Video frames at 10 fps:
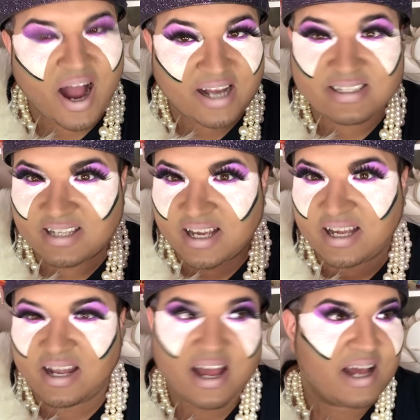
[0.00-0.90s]
I
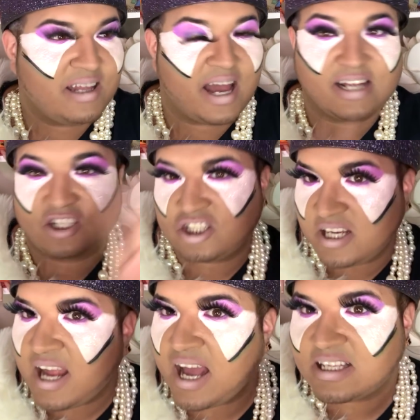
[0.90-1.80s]
said that
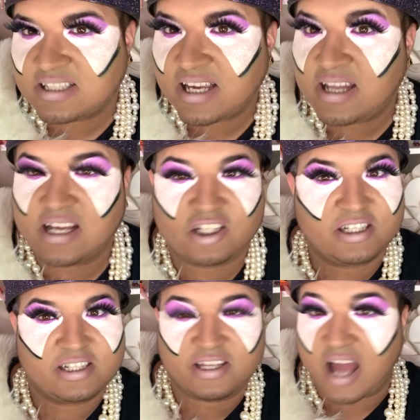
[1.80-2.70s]
she had said that
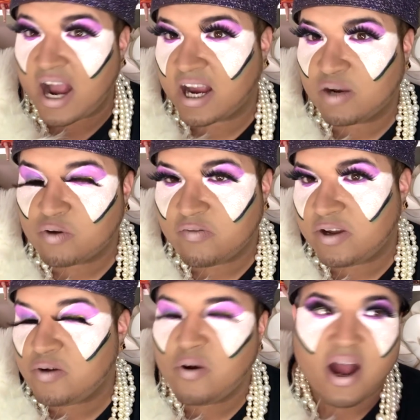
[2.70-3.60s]
she's not gonna
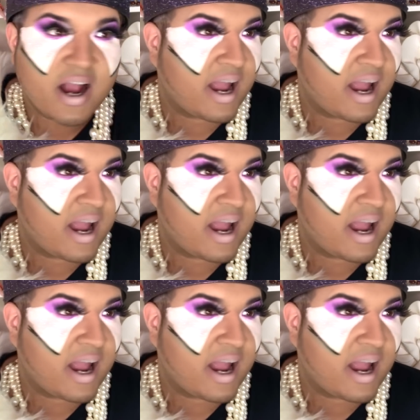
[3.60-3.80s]
review